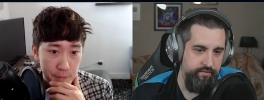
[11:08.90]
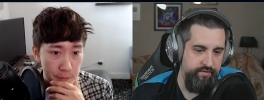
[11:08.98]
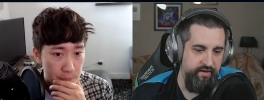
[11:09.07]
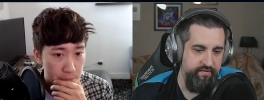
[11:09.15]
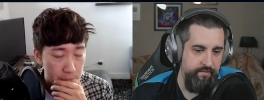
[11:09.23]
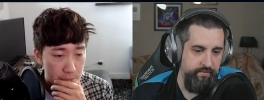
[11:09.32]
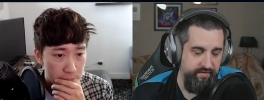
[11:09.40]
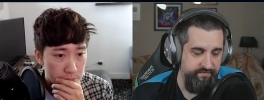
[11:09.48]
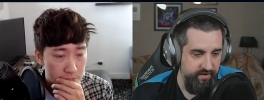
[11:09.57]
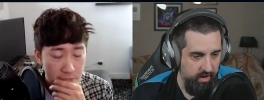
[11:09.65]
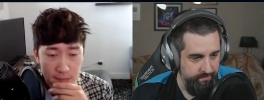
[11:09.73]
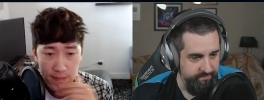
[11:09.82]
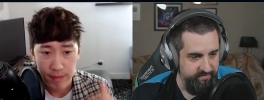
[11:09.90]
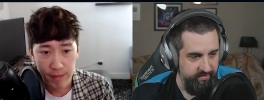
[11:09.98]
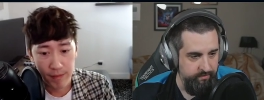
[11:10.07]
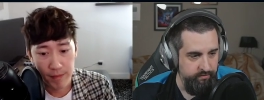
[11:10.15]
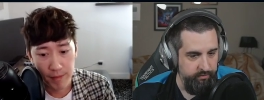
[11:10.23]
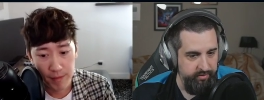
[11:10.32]
Speaker 1: next up we have
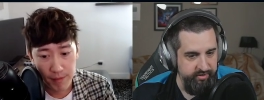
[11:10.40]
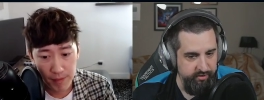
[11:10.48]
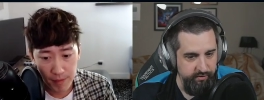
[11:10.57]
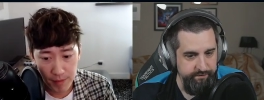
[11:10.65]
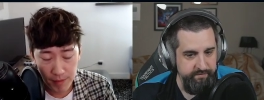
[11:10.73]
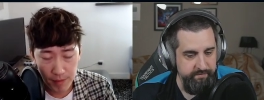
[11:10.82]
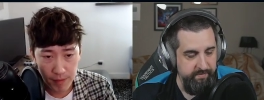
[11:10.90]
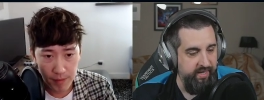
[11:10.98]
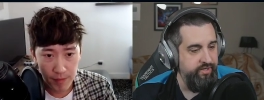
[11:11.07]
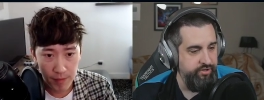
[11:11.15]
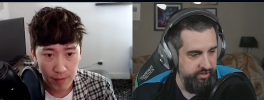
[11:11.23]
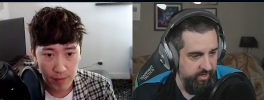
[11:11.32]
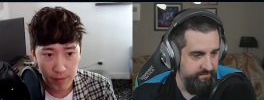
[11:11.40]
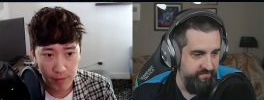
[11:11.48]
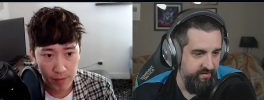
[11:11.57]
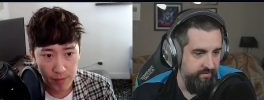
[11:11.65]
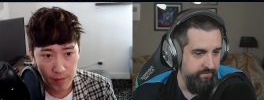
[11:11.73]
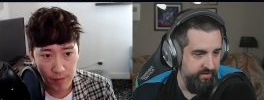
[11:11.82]
Nomsy where we nerfed mage
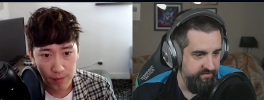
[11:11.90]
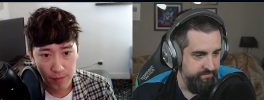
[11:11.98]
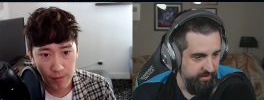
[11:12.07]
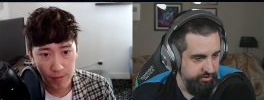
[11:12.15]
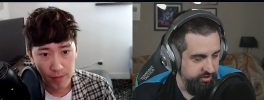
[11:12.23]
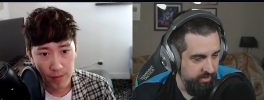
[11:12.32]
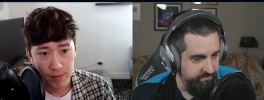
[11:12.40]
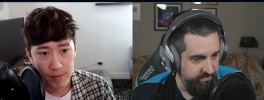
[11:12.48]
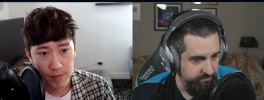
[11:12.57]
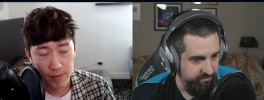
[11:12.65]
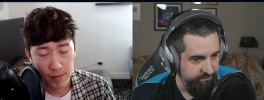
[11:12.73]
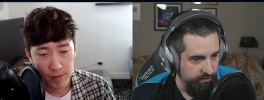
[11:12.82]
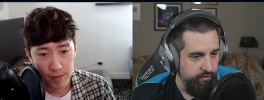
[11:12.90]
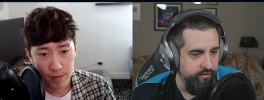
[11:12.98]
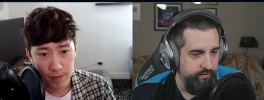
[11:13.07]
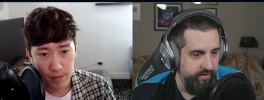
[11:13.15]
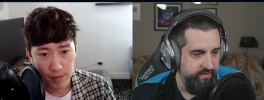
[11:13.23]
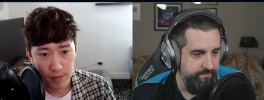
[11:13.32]
Nomsy because mage Nomsy was far and away the